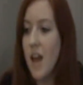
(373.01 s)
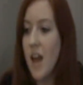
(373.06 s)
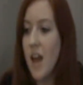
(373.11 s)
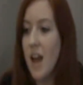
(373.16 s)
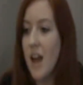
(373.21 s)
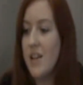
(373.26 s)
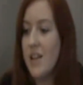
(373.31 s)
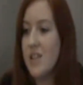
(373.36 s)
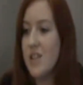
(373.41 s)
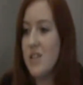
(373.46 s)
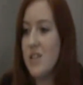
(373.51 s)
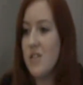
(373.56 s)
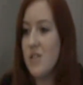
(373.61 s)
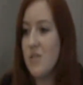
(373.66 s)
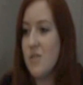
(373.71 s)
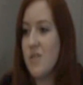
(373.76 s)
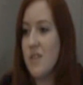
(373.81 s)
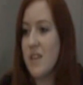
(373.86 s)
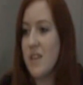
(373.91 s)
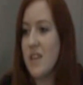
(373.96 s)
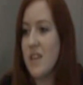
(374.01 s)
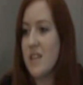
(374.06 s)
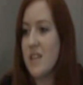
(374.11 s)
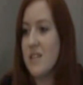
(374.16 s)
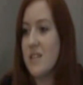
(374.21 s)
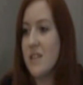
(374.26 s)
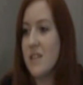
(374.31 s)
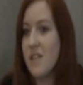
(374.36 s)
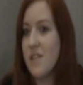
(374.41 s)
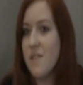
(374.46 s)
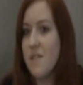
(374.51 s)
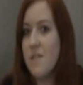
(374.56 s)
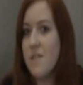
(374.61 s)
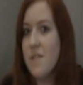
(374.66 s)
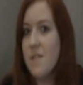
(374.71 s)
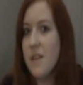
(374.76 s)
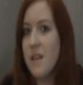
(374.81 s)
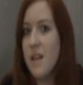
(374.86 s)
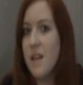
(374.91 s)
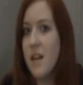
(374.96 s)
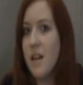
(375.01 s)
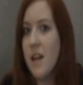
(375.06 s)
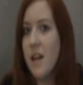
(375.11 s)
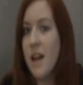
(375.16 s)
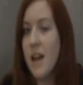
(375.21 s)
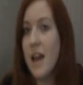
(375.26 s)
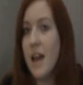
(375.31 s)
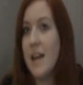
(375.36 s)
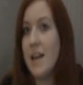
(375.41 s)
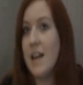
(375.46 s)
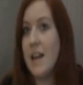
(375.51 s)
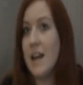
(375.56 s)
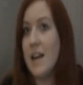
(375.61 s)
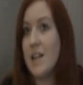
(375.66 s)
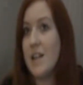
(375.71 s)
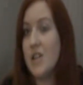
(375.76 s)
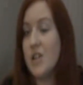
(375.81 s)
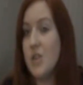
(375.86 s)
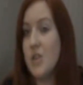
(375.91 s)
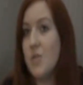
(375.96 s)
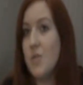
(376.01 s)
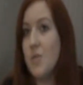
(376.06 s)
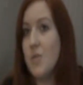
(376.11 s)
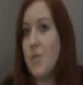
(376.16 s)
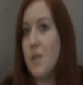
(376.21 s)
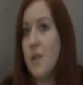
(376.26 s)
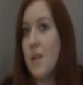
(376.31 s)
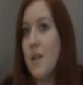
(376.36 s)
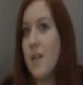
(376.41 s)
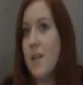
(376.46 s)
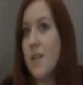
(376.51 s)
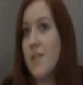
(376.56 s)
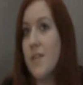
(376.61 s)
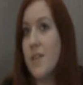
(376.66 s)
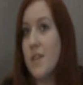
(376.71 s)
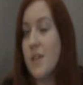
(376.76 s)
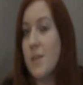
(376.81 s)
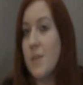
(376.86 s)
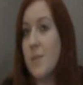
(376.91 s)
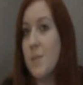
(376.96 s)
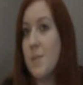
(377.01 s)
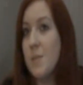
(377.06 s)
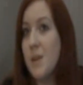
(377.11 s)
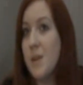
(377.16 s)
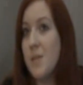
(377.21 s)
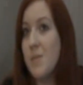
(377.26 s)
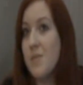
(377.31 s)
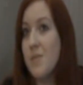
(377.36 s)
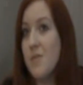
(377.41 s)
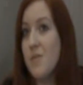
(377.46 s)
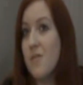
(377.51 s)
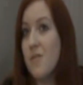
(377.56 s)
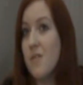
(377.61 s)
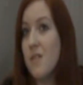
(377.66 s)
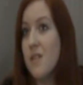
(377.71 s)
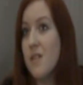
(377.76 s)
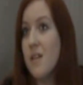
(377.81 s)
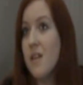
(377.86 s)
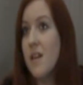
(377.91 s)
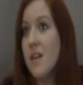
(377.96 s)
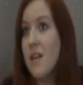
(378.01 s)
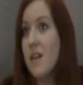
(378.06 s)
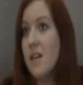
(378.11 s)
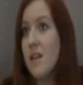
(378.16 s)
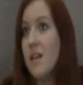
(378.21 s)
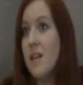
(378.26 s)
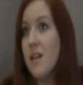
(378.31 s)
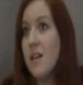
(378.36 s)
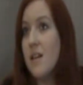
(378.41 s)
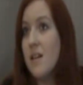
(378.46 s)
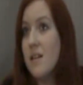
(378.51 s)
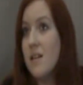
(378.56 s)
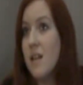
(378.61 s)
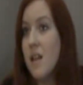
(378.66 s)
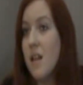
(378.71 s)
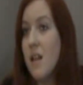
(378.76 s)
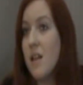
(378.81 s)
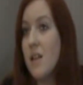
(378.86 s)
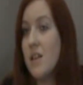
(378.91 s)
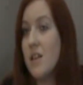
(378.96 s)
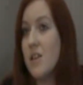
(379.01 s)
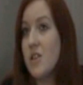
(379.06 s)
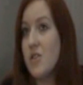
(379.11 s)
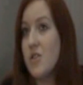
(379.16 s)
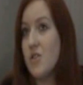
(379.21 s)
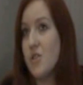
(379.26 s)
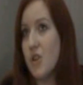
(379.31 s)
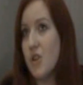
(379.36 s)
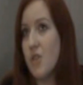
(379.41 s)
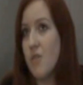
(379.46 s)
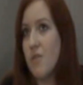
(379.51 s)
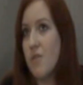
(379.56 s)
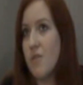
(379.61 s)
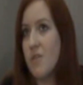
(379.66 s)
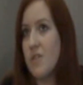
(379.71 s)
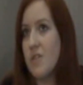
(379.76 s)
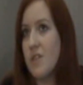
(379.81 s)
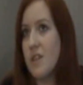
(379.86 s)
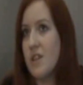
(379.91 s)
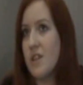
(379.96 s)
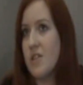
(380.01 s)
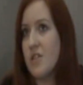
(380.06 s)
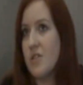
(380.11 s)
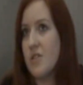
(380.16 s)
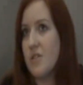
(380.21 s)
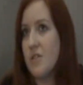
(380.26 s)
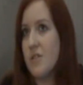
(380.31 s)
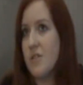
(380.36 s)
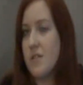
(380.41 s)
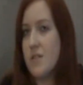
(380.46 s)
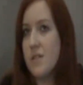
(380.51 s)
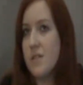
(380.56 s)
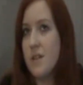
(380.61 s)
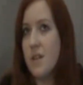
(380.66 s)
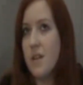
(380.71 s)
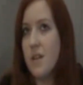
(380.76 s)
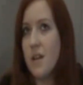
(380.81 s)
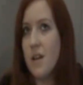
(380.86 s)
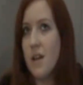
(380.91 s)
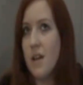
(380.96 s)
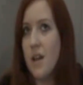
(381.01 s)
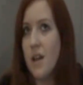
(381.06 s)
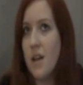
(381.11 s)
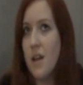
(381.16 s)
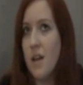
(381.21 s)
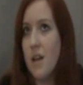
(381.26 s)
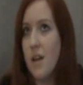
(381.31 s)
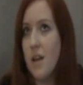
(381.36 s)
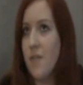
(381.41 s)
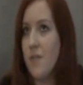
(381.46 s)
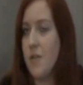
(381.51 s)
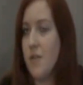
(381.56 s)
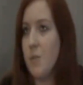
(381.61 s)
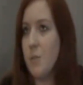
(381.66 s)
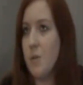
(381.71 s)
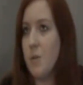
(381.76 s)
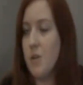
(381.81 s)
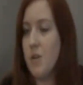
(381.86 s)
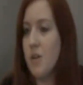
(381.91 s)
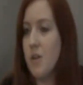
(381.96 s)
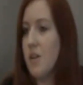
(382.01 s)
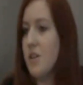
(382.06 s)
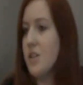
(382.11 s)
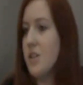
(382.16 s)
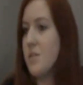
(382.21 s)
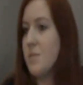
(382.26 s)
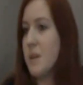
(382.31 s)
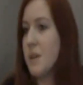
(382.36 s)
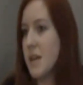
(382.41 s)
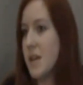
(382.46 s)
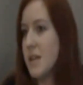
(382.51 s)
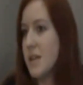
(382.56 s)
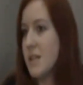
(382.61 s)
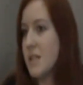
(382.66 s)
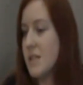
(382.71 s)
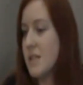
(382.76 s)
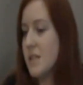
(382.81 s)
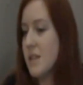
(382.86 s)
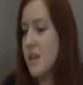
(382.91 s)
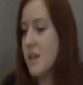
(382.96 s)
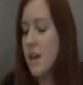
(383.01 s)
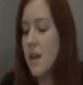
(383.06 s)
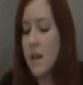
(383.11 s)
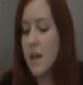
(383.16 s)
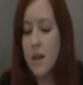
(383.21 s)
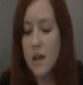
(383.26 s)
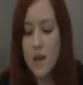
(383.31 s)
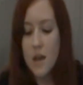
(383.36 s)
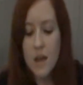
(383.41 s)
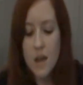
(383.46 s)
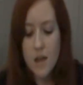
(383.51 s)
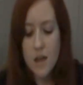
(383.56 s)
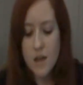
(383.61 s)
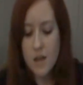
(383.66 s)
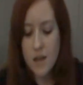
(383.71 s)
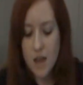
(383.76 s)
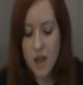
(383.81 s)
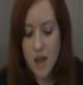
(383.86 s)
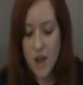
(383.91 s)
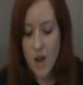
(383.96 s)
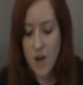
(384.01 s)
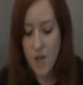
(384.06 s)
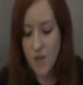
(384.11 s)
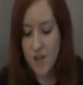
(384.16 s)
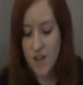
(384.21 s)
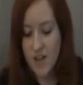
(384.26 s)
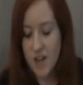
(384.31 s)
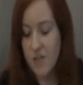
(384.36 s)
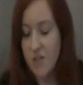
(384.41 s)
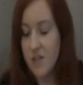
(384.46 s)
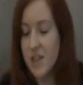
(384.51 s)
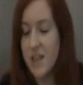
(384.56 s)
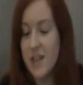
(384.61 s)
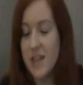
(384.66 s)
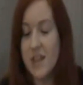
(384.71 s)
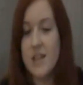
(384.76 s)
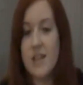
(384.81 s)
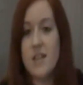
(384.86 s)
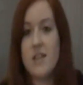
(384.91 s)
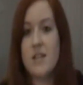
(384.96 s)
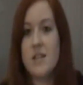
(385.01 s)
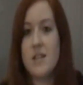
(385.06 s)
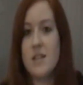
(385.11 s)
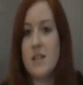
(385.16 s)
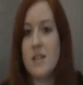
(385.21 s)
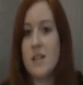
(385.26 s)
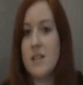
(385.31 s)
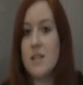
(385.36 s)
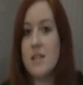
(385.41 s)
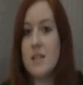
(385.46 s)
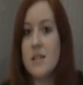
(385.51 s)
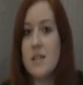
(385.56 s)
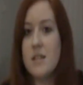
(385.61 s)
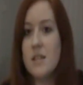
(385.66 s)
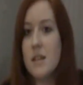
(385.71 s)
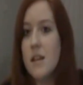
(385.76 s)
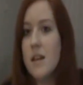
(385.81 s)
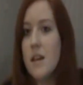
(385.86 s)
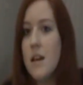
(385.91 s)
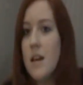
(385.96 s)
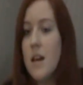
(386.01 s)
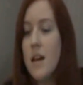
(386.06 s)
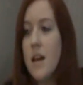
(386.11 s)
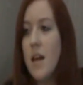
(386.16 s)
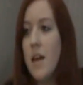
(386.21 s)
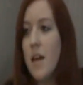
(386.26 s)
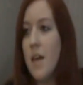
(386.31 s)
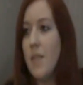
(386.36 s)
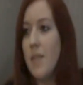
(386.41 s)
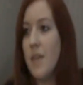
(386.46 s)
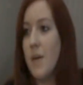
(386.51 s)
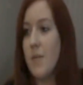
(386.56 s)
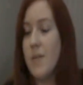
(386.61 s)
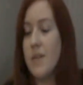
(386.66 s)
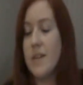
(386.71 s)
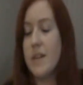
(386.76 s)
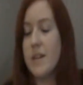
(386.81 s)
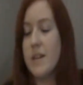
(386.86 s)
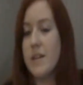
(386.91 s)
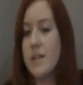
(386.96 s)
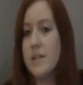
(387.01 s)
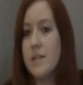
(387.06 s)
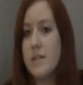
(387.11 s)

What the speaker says: I just don't think he's safe. And I don't think people need to look over the dangers of Helper just because every now and then he does things that we like.